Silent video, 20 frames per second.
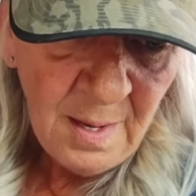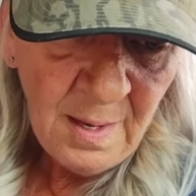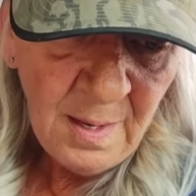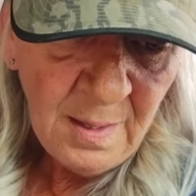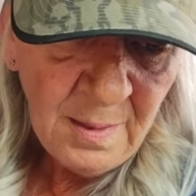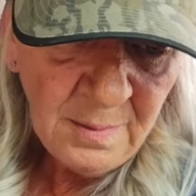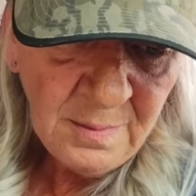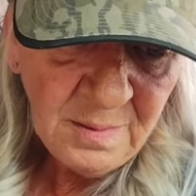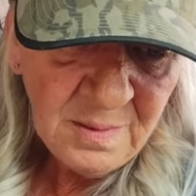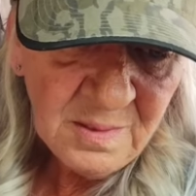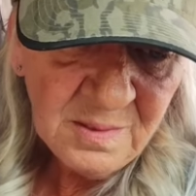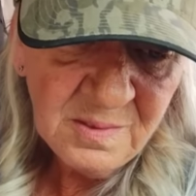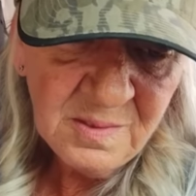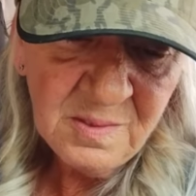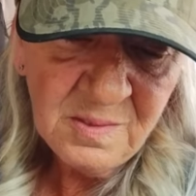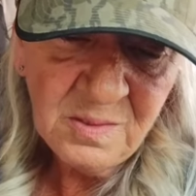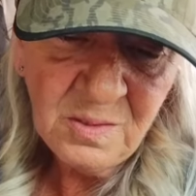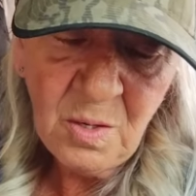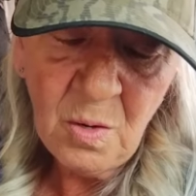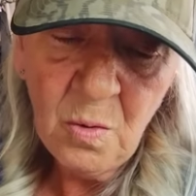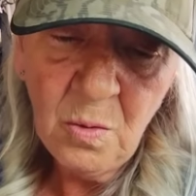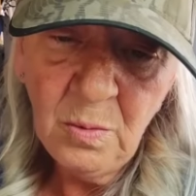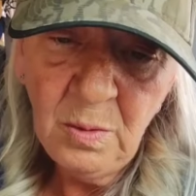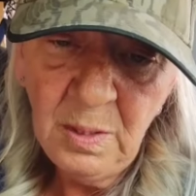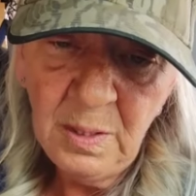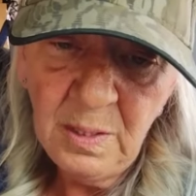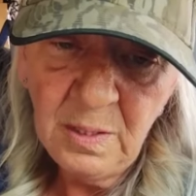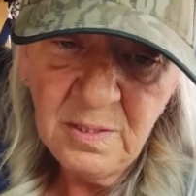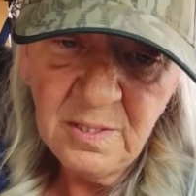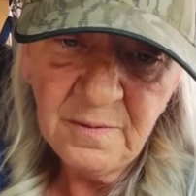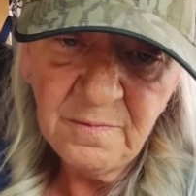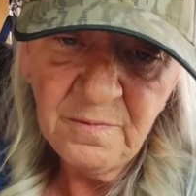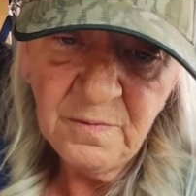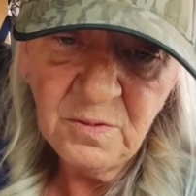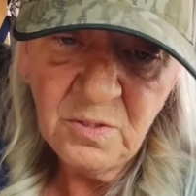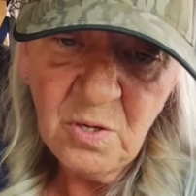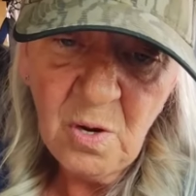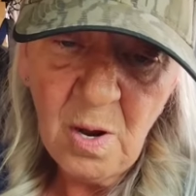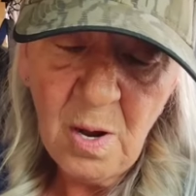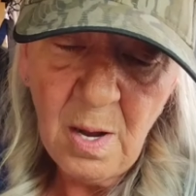and this is totally a
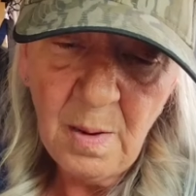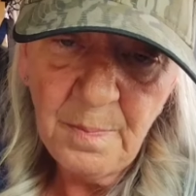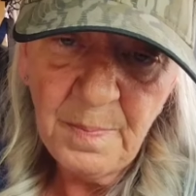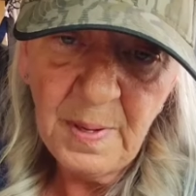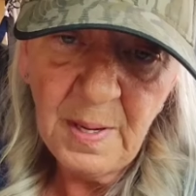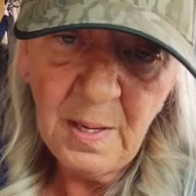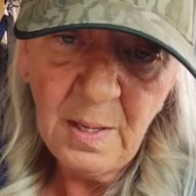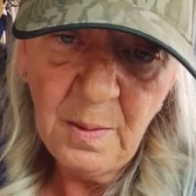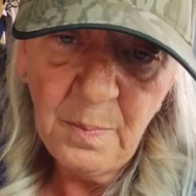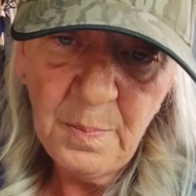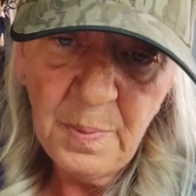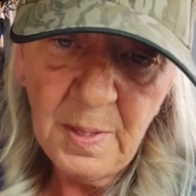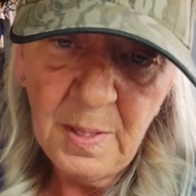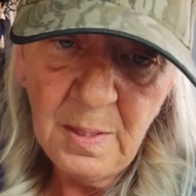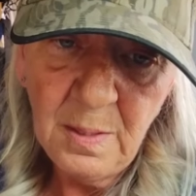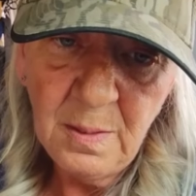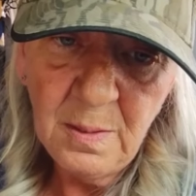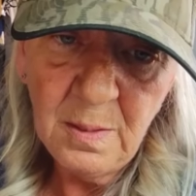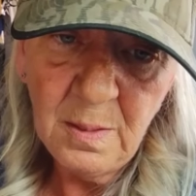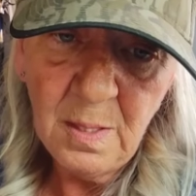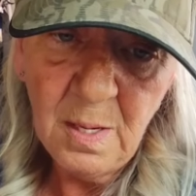different topic, but